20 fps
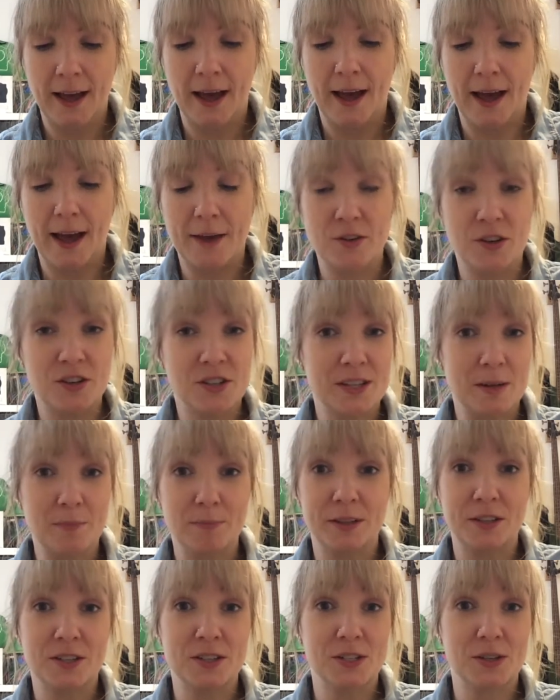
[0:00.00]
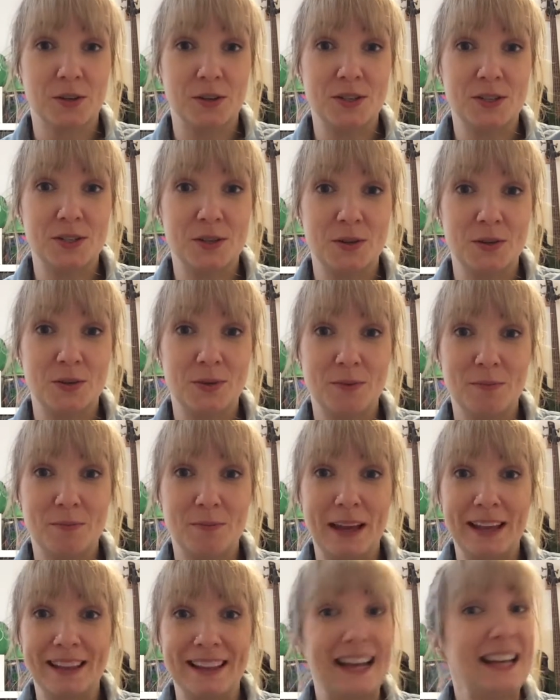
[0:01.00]
And you're simply just going to
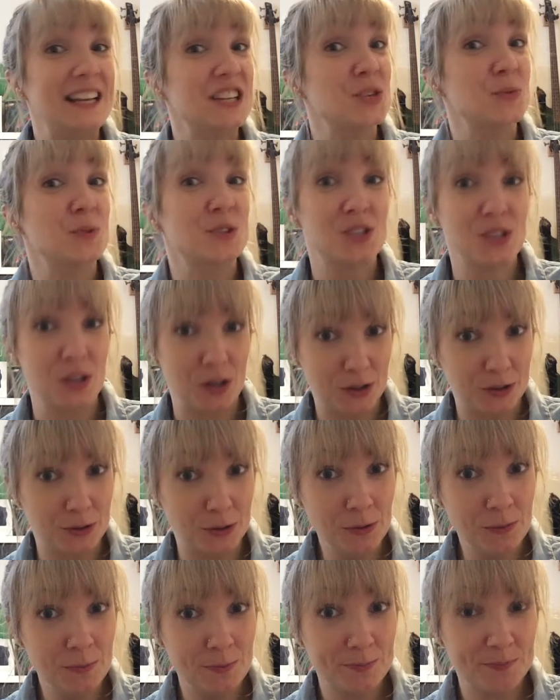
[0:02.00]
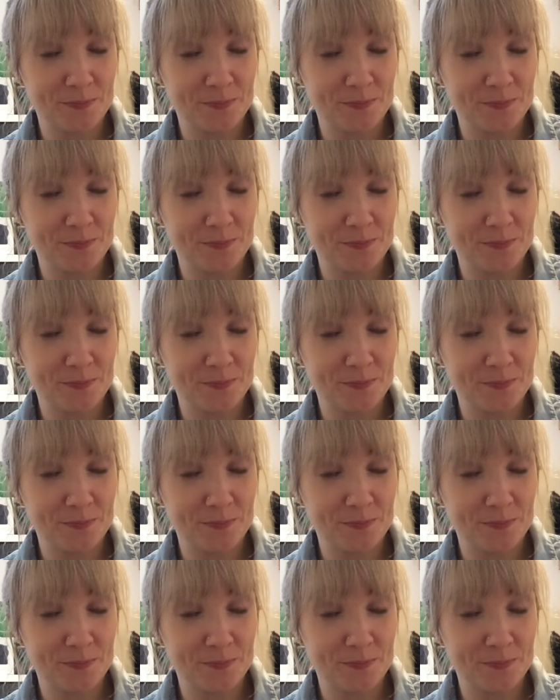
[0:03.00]
make that into a circle.